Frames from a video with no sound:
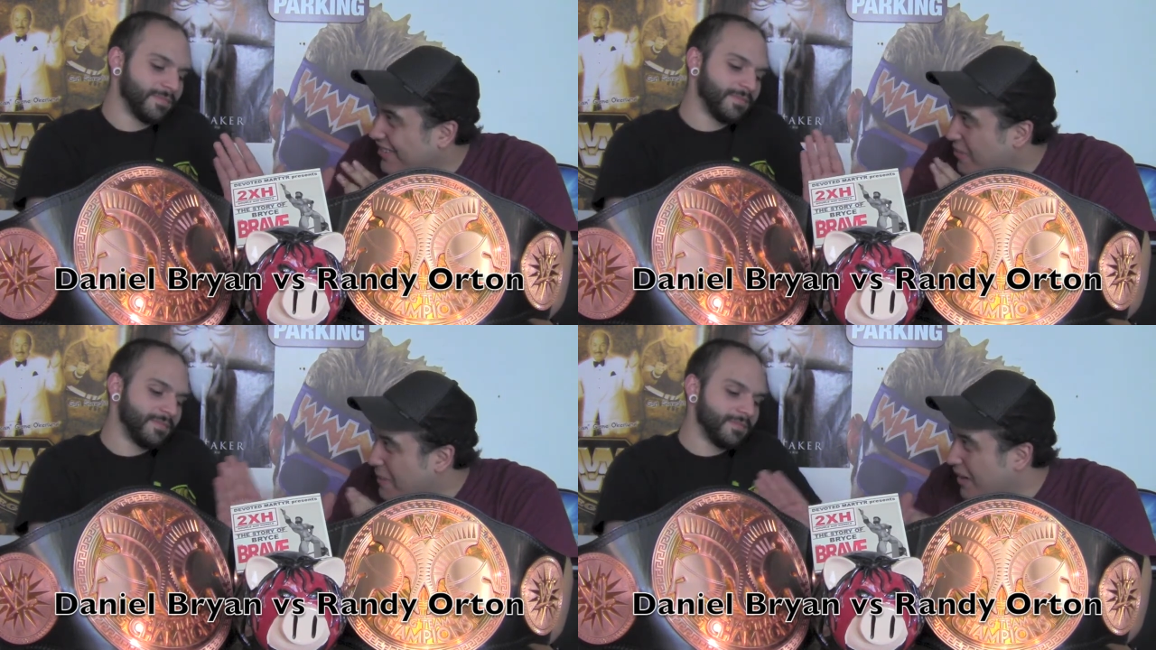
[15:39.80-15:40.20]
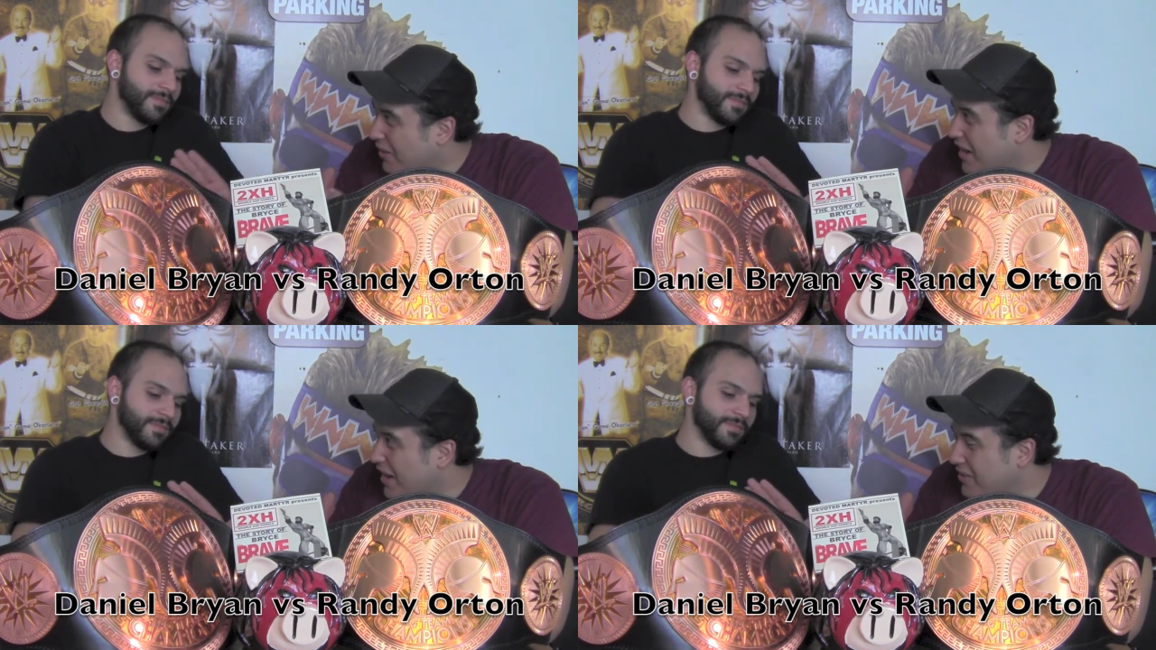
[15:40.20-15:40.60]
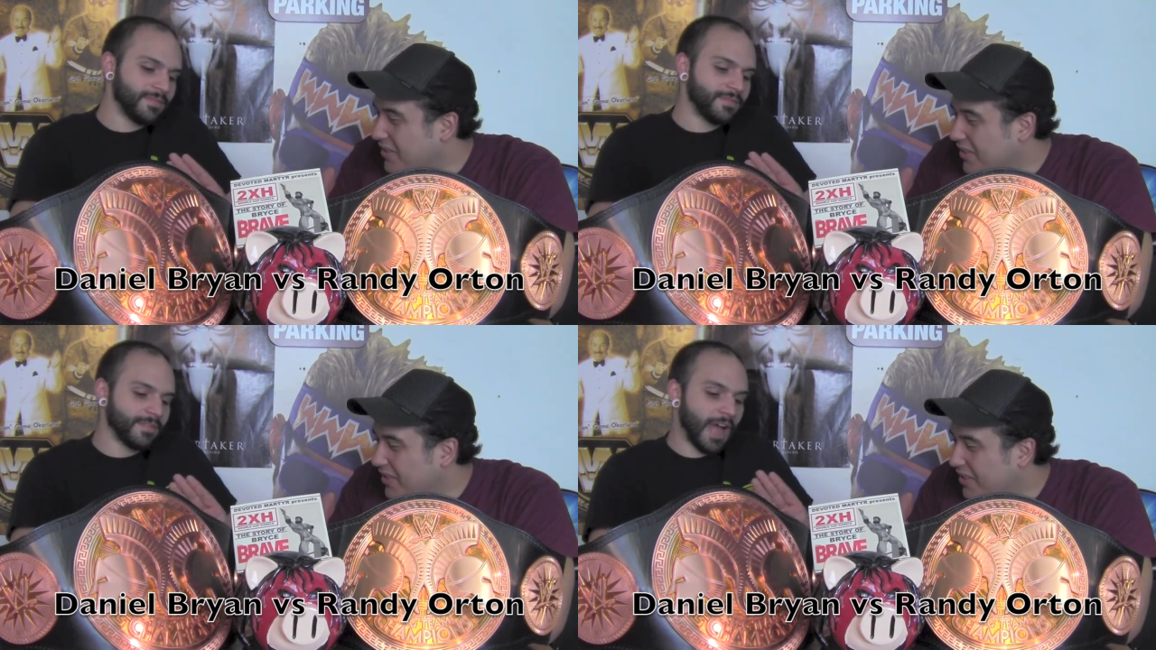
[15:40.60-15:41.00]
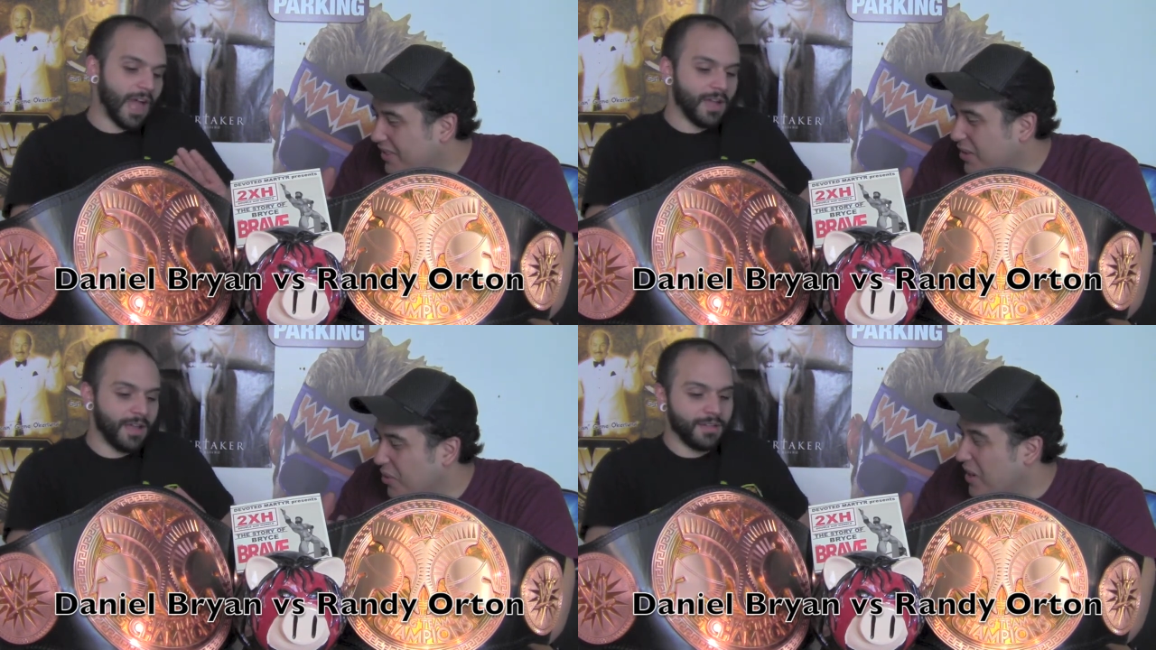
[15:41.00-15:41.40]
Speaker 1: for battlegrounds,
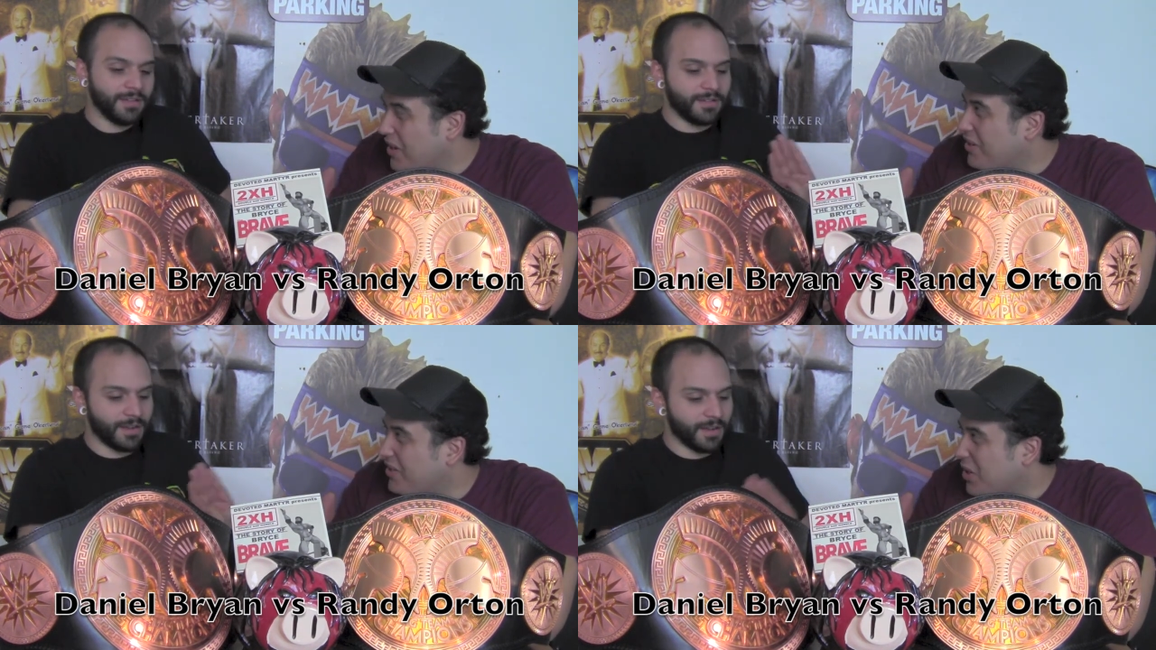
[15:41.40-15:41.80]
the winner is